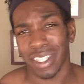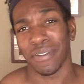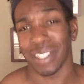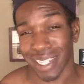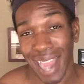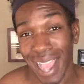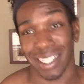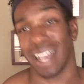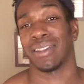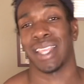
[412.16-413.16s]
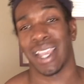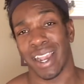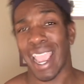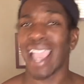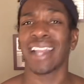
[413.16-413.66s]
of different snacks out
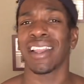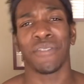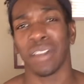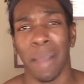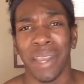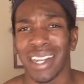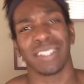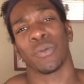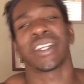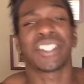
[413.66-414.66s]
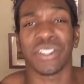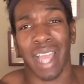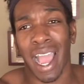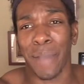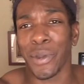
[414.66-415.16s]
there. And if you, I mean, it's a winter
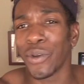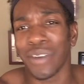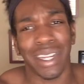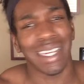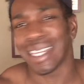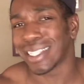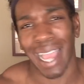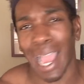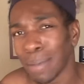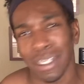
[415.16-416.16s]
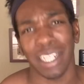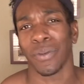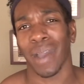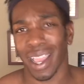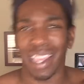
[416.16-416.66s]
time, who really needs abs
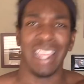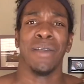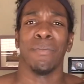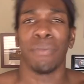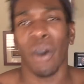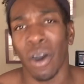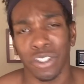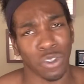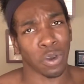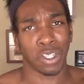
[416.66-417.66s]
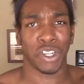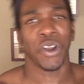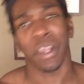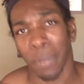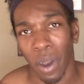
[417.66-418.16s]
anyway? Bulk, do a
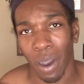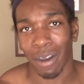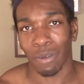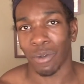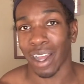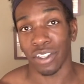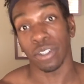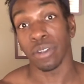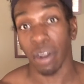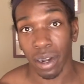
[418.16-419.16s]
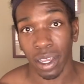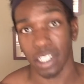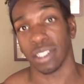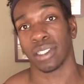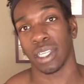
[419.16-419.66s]
dirty bulk, well, not too dirty,
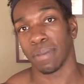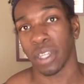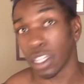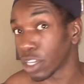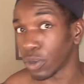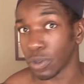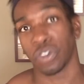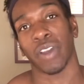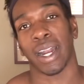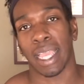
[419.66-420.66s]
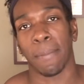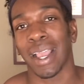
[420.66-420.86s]
just keep it cute, try to keep